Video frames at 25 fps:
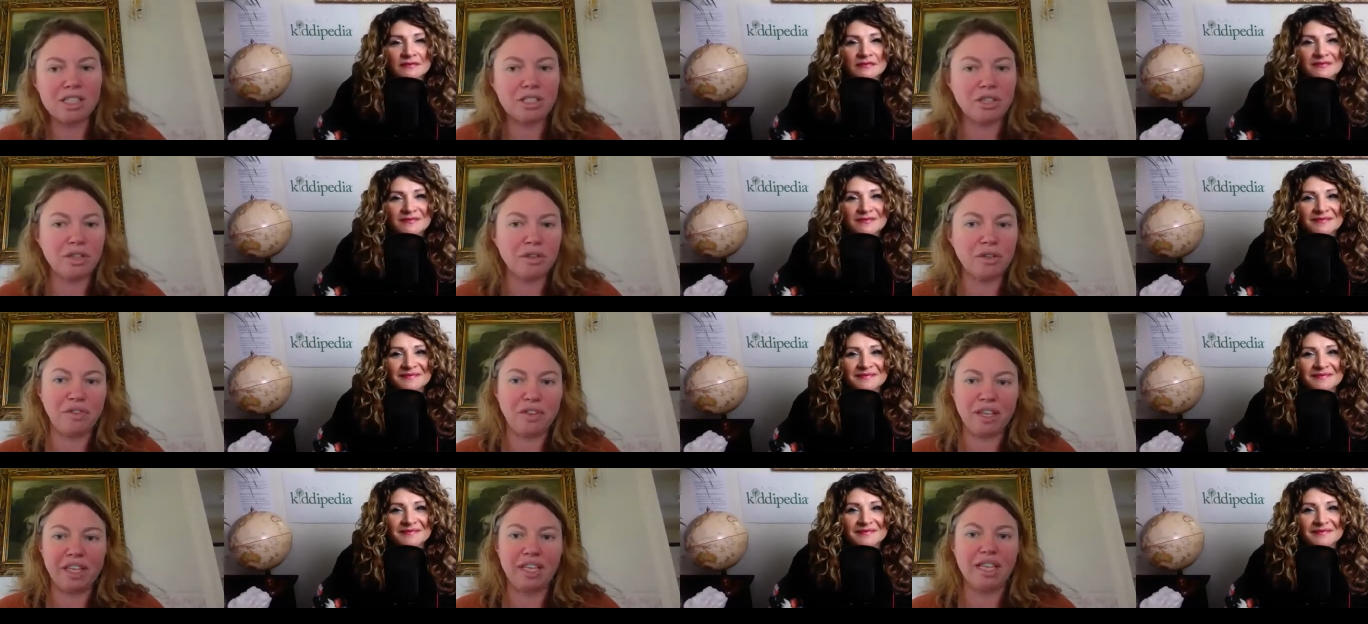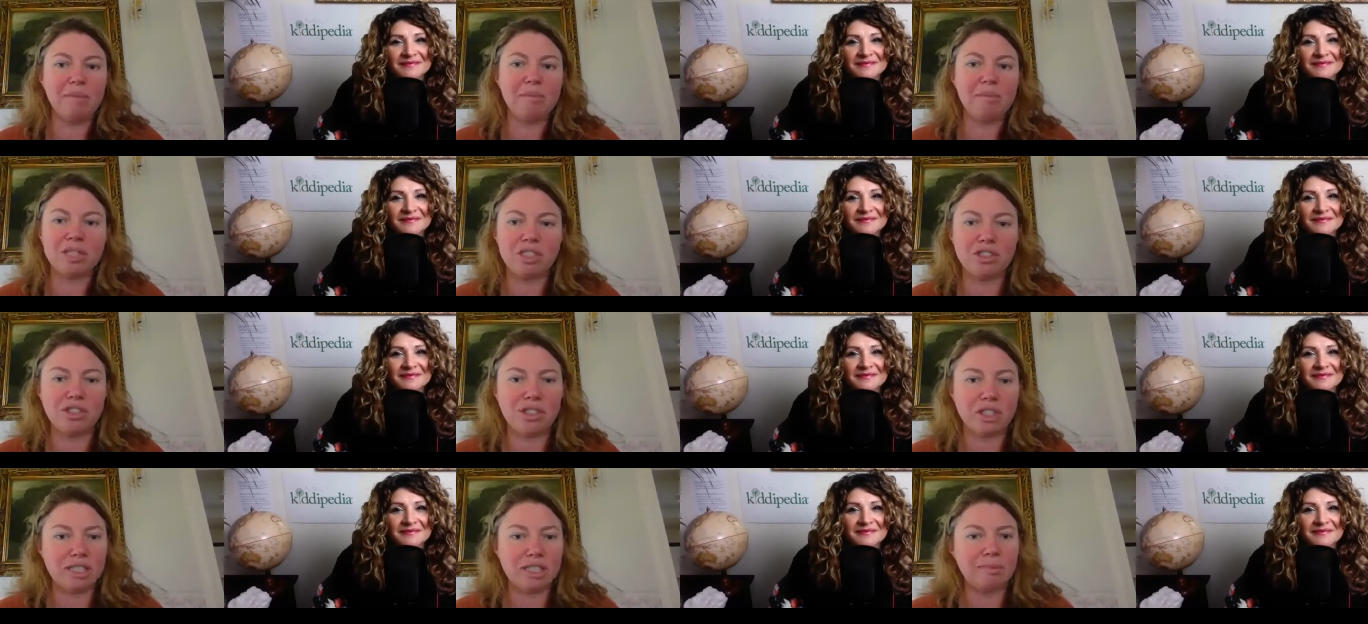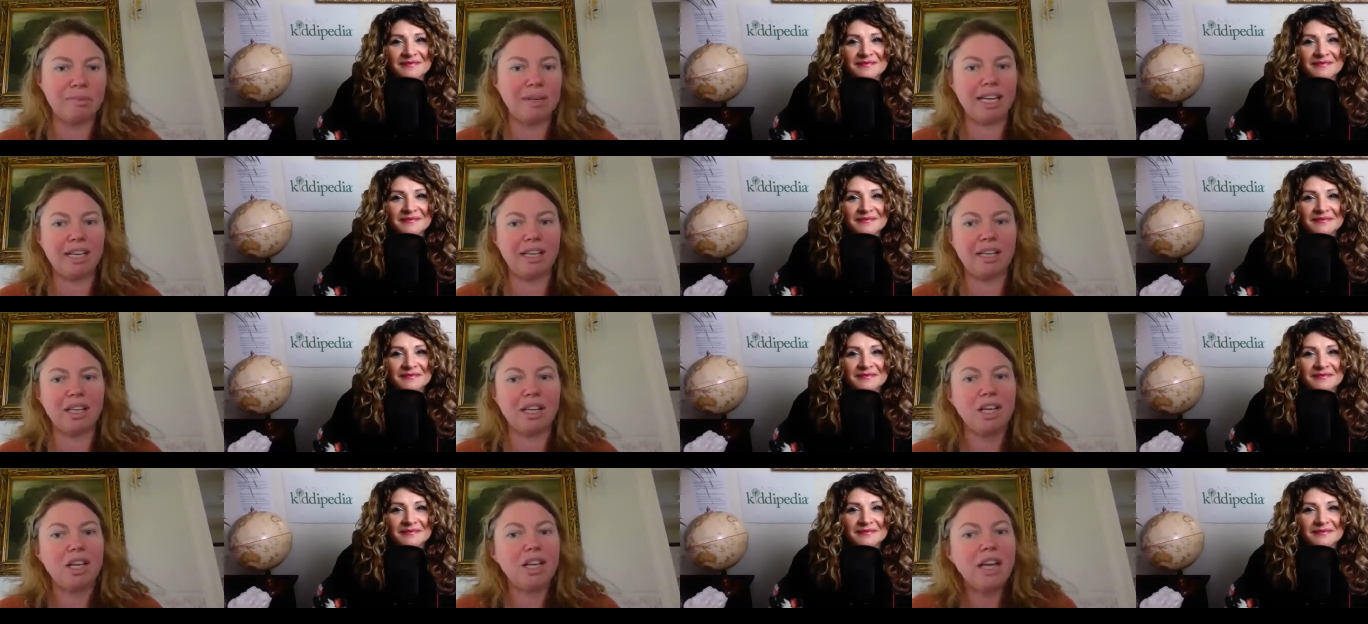Speaker 1: So for him, it's just
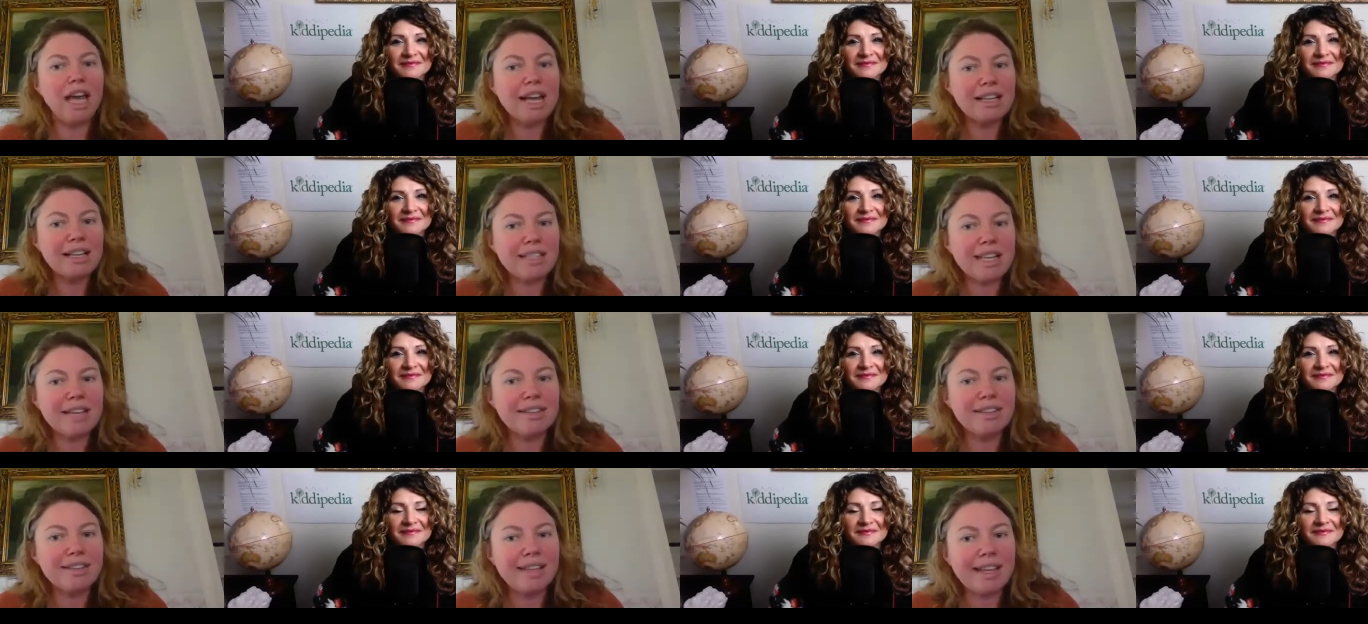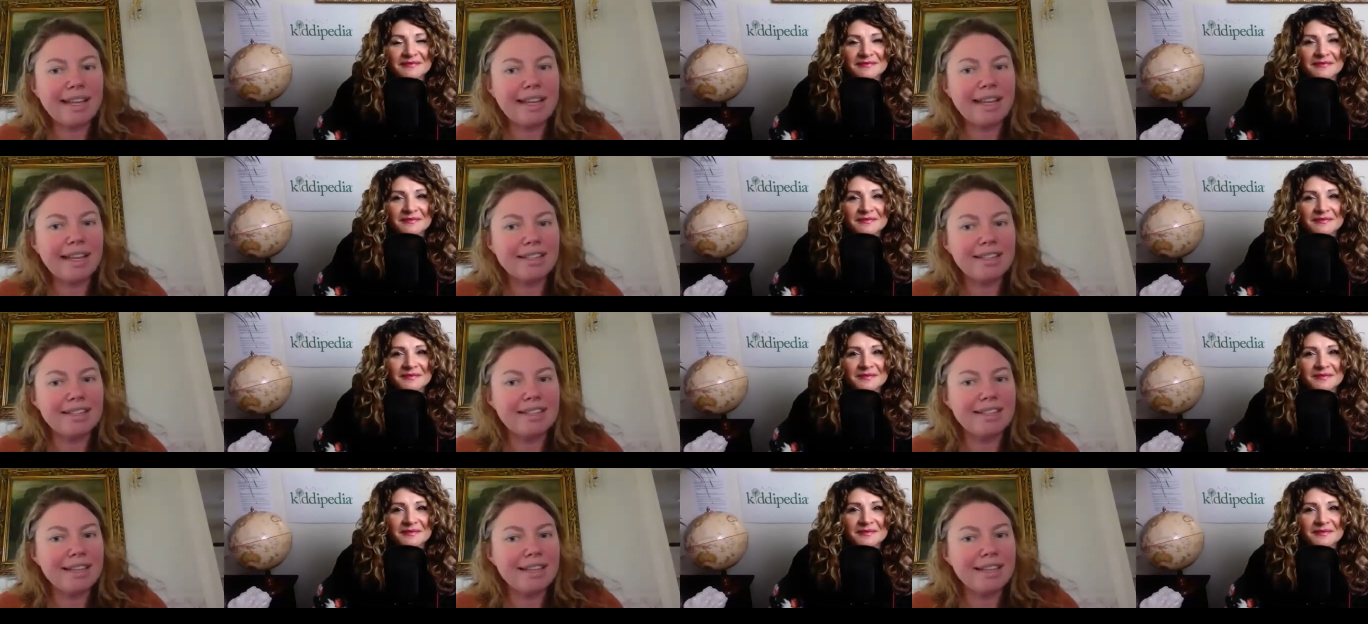been our teeth can get